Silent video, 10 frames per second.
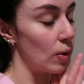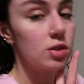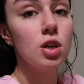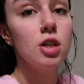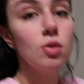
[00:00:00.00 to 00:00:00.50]
I
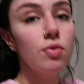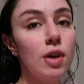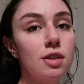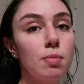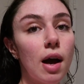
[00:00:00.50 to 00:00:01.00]
was gonna do a
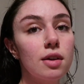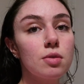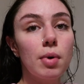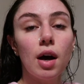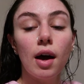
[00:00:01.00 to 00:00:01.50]
face
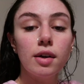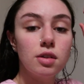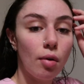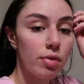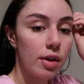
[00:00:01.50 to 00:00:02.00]
mask, but I
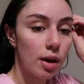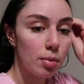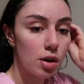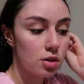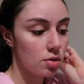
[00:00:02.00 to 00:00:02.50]
don't think I'm
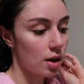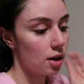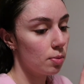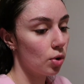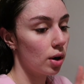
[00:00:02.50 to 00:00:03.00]
gonna do that
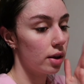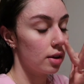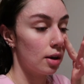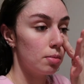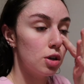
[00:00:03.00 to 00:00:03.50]
anymore. I
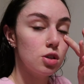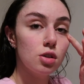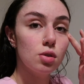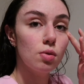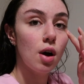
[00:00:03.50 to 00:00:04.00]
think I'm gonna
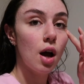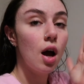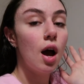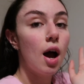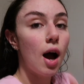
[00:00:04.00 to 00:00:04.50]
do
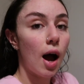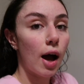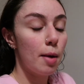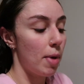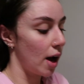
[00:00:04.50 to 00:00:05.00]

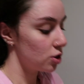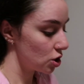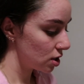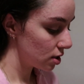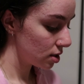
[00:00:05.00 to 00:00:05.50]
eye
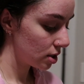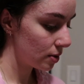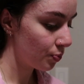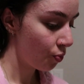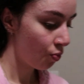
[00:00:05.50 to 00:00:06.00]
patches.
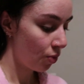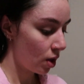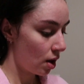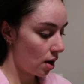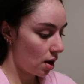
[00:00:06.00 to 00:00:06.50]

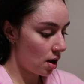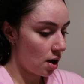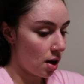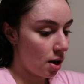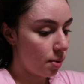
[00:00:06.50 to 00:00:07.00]

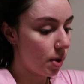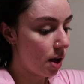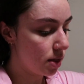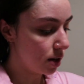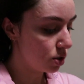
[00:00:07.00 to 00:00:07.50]

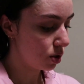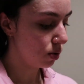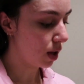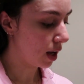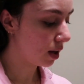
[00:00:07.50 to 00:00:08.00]
And then
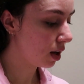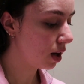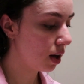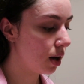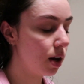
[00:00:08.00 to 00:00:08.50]
do like
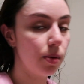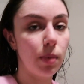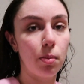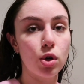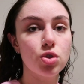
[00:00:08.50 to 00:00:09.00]

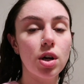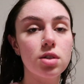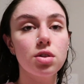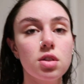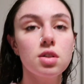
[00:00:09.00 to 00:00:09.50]
my
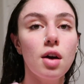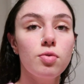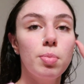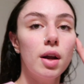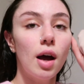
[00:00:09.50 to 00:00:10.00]
moisturizer and stuff,
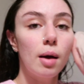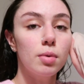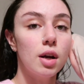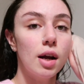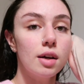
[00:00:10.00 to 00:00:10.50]
but I'm
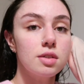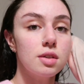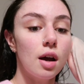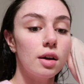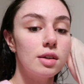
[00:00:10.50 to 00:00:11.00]
gonna ask
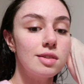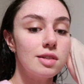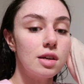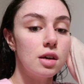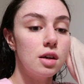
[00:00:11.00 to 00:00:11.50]
Zach and
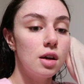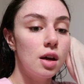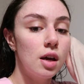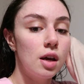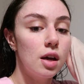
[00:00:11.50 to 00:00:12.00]
see
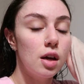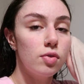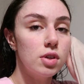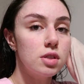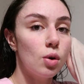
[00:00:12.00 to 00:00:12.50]

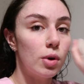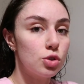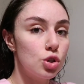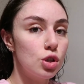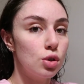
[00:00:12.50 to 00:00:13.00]
if he still
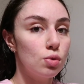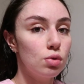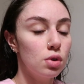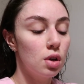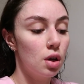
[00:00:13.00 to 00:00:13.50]
wants to
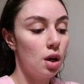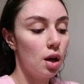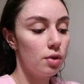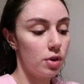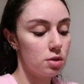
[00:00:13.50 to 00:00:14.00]
do
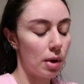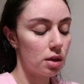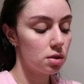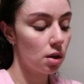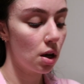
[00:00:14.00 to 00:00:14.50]
a face
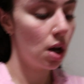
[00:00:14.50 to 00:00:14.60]
mask.